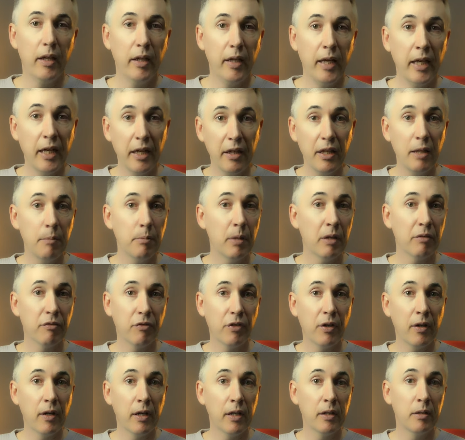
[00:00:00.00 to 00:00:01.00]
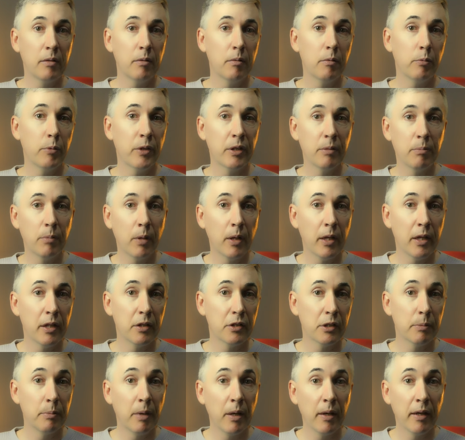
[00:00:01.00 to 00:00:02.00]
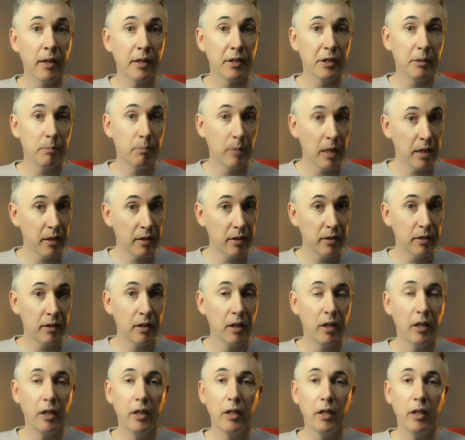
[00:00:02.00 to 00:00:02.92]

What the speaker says: Anything But Fine, written by Tobias Madden,